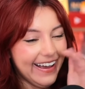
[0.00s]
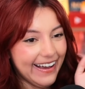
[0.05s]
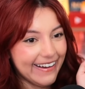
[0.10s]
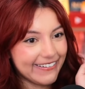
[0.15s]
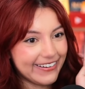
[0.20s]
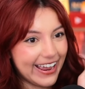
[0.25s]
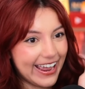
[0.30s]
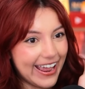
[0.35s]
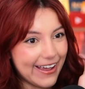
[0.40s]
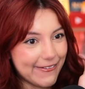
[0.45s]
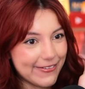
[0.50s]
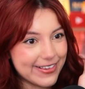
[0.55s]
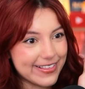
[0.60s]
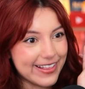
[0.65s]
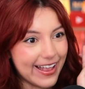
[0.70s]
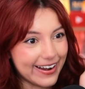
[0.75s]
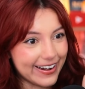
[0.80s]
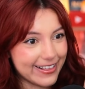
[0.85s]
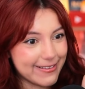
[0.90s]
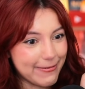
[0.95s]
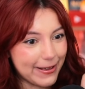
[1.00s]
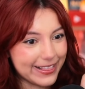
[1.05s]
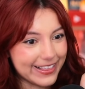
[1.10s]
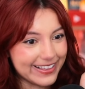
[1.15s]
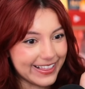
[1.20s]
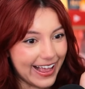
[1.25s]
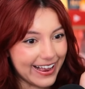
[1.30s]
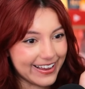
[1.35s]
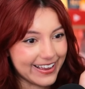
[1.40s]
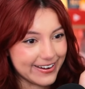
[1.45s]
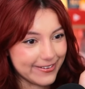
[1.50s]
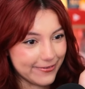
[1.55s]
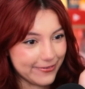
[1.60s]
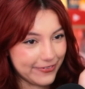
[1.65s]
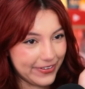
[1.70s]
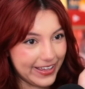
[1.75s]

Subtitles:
Okay, I was not expecting that kind of